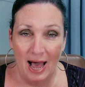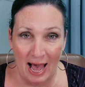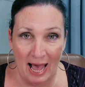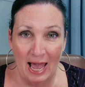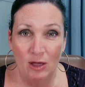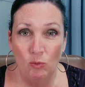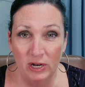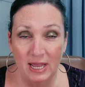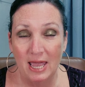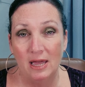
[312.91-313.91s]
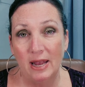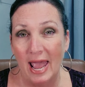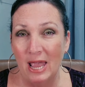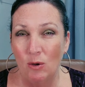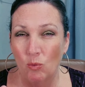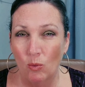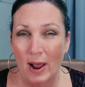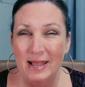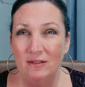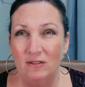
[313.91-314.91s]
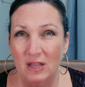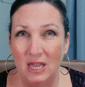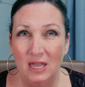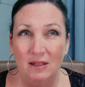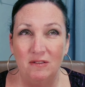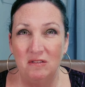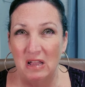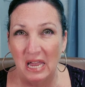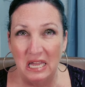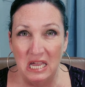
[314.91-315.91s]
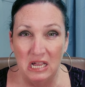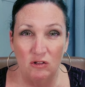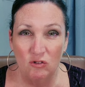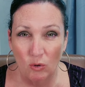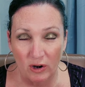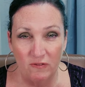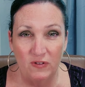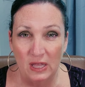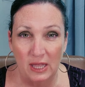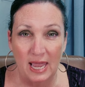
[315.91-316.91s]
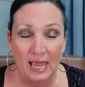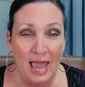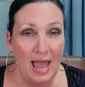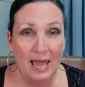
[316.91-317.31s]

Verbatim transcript: I would get a racy, zingy sort of feeling.